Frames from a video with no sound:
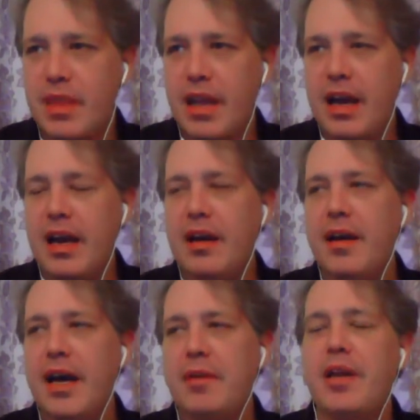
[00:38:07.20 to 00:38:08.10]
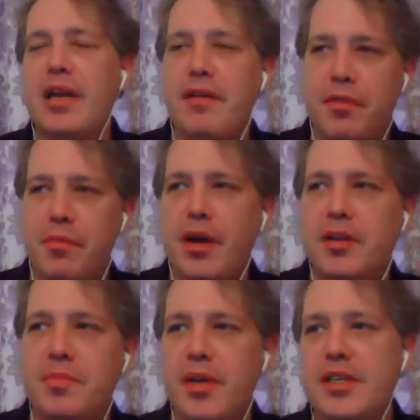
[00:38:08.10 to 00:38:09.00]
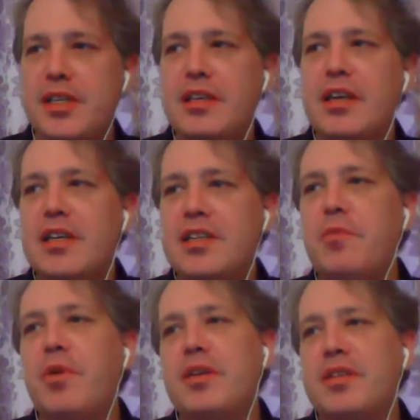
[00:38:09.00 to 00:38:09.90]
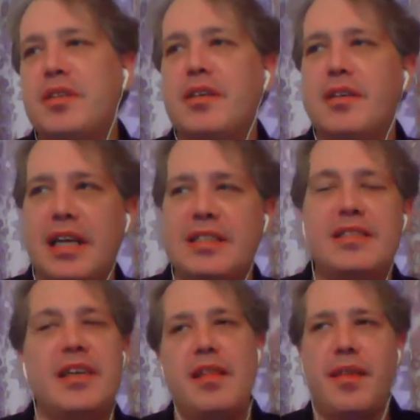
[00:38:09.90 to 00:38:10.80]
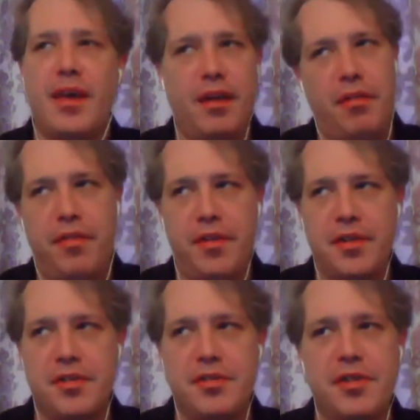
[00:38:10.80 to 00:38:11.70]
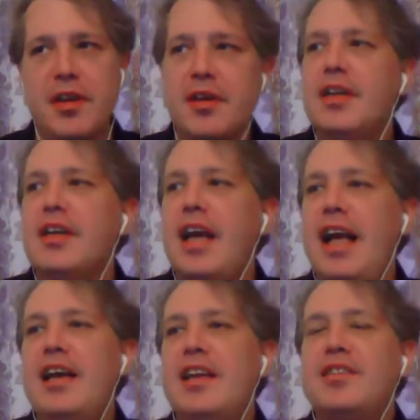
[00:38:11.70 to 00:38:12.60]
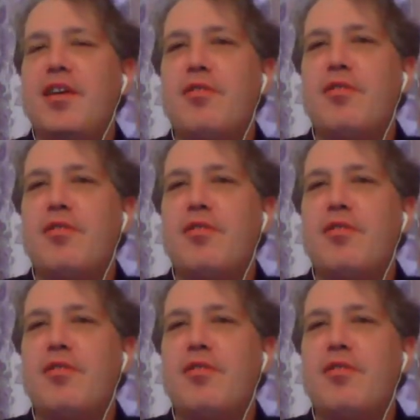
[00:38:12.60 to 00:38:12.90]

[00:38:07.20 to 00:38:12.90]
I don't want to give too much, but she works in the, let's say, the health industry, and so she